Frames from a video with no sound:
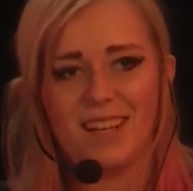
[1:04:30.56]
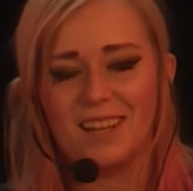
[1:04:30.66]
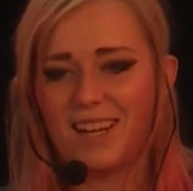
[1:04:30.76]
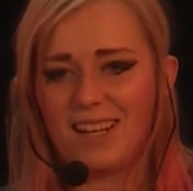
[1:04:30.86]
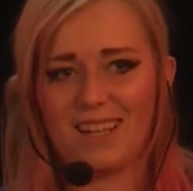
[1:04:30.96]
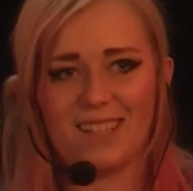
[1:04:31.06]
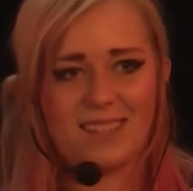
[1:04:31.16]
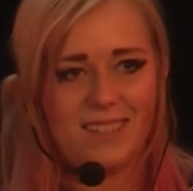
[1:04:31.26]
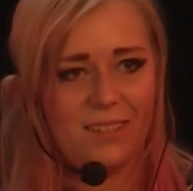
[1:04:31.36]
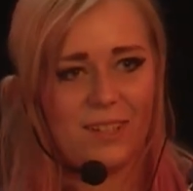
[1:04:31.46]

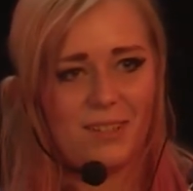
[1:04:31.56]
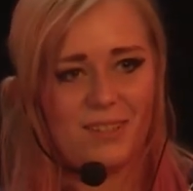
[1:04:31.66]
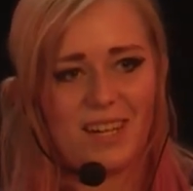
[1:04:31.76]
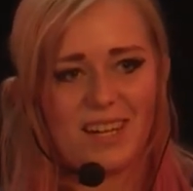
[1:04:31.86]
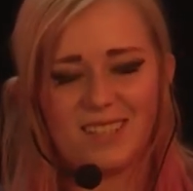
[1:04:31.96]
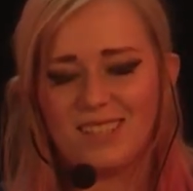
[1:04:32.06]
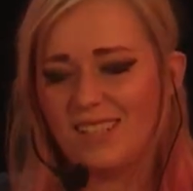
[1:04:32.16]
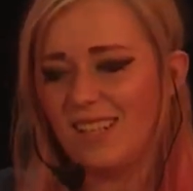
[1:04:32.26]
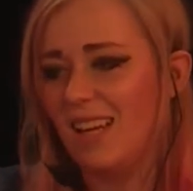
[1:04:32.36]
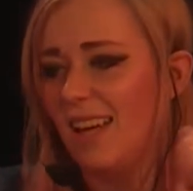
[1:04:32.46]
linings. You can do that,
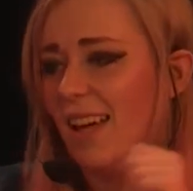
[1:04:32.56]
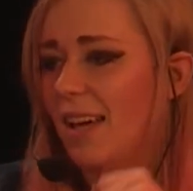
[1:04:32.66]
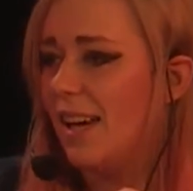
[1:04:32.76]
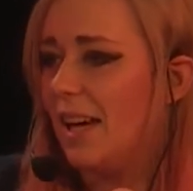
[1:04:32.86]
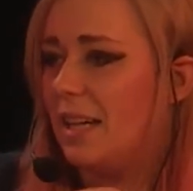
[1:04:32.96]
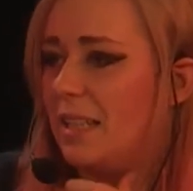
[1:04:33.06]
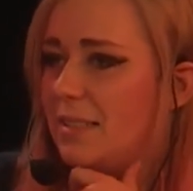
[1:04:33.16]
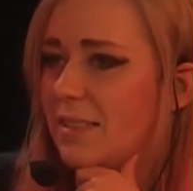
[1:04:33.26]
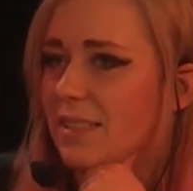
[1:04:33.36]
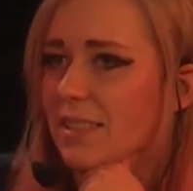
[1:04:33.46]

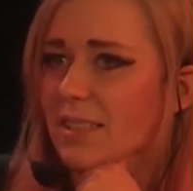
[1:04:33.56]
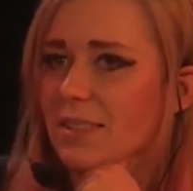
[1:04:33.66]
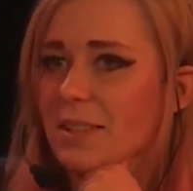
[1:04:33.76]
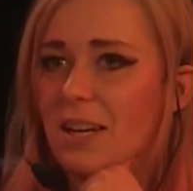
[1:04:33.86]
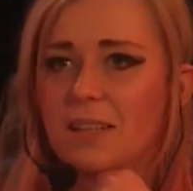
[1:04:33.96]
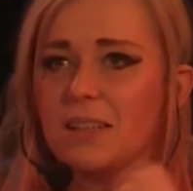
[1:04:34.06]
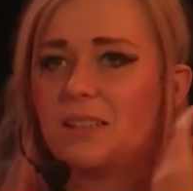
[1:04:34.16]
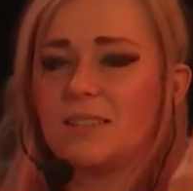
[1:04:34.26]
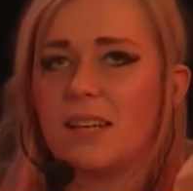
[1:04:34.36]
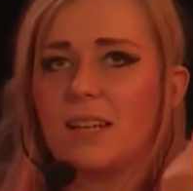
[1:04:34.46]
and yeah,
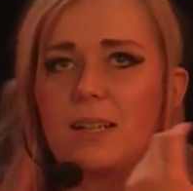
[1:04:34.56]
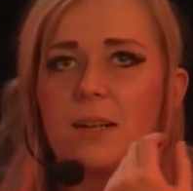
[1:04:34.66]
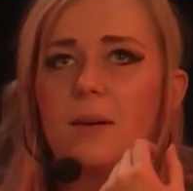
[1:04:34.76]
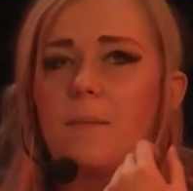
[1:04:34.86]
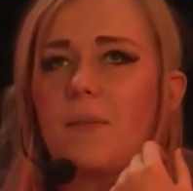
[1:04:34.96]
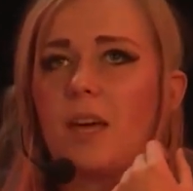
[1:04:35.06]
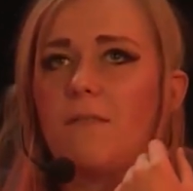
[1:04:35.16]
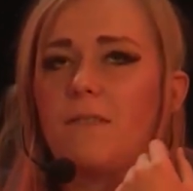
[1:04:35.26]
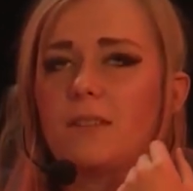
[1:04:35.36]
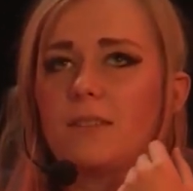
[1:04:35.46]
it's like
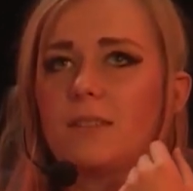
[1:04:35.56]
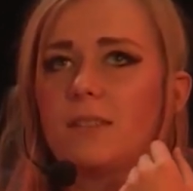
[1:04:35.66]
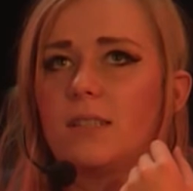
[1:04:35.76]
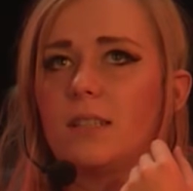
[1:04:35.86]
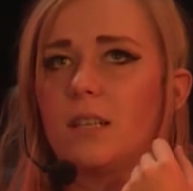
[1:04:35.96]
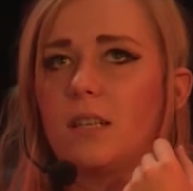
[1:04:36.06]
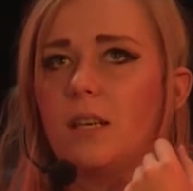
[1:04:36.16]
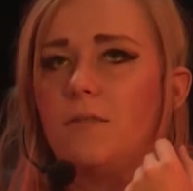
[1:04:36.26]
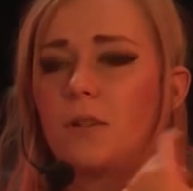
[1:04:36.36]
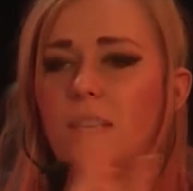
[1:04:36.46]
if
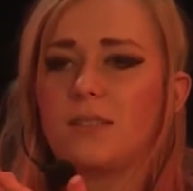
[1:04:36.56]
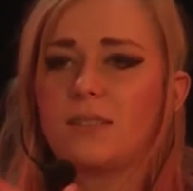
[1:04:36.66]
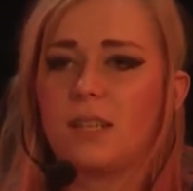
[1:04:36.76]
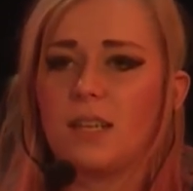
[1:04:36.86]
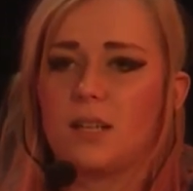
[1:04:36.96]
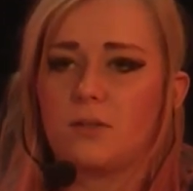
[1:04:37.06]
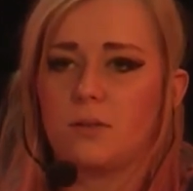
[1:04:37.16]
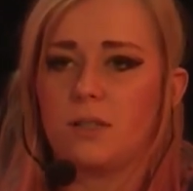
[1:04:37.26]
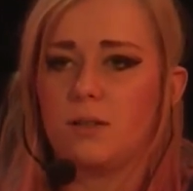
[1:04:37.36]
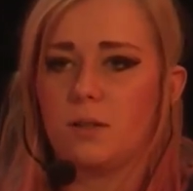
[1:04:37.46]
you can see that
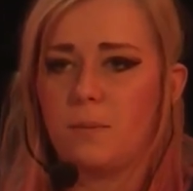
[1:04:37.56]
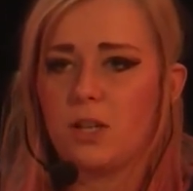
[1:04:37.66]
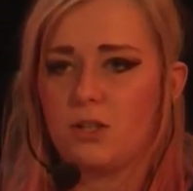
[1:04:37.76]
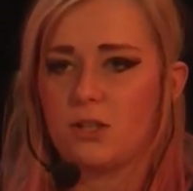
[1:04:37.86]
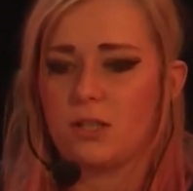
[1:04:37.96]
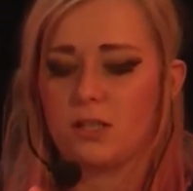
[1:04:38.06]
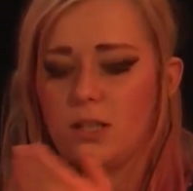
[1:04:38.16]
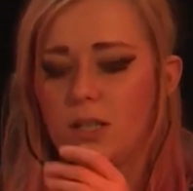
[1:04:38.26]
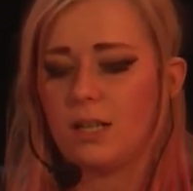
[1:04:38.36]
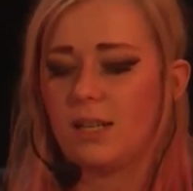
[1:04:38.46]
on the picture.
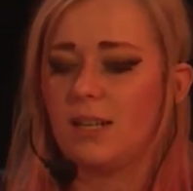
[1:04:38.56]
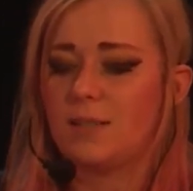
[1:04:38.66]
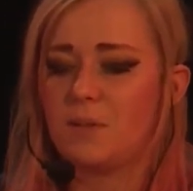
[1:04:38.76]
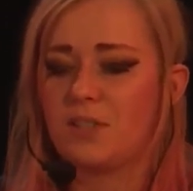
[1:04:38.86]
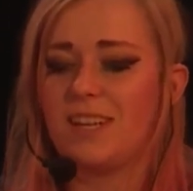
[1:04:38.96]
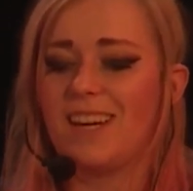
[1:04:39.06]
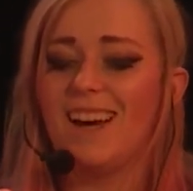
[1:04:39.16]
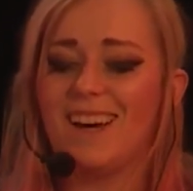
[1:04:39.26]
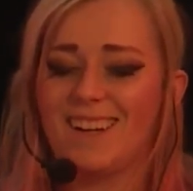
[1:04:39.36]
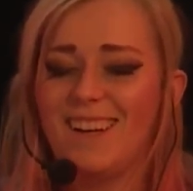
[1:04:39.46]
Especially,
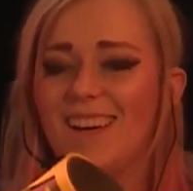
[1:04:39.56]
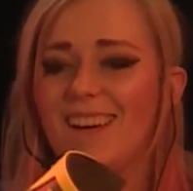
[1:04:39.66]
a